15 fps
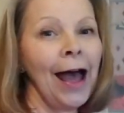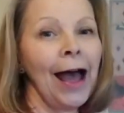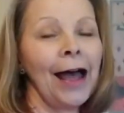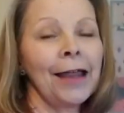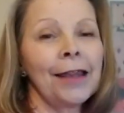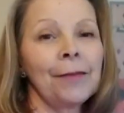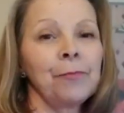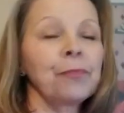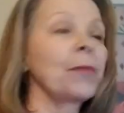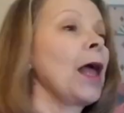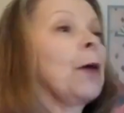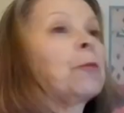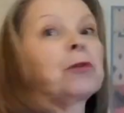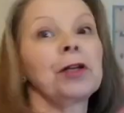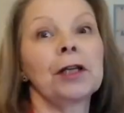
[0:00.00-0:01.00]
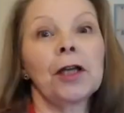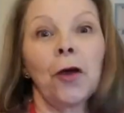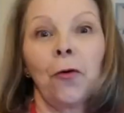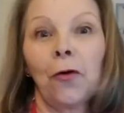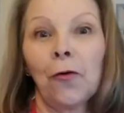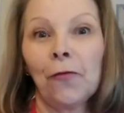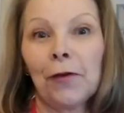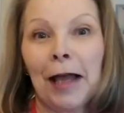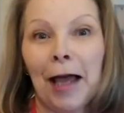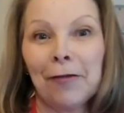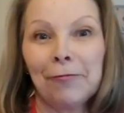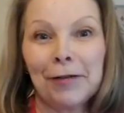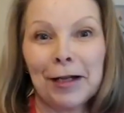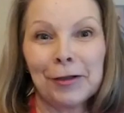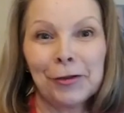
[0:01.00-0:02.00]
I'm going to go off and
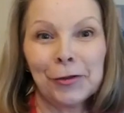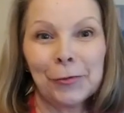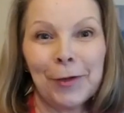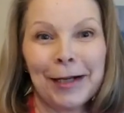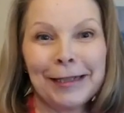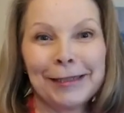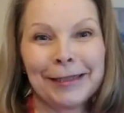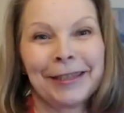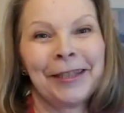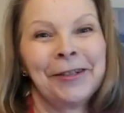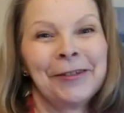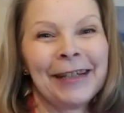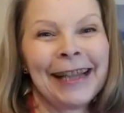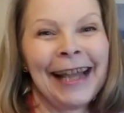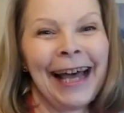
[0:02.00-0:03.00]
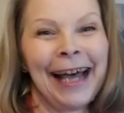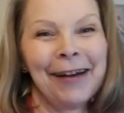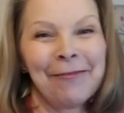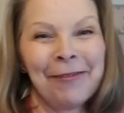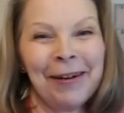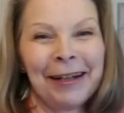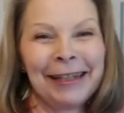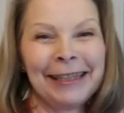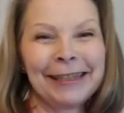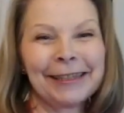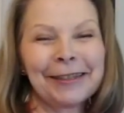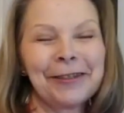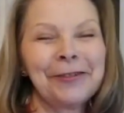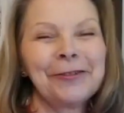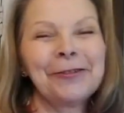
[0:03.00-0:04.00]
have lunch while it's doing that, while it's
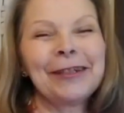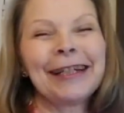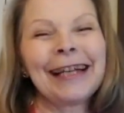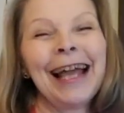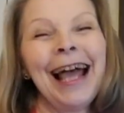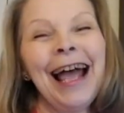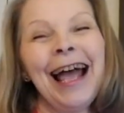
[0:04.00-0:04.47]
cooling,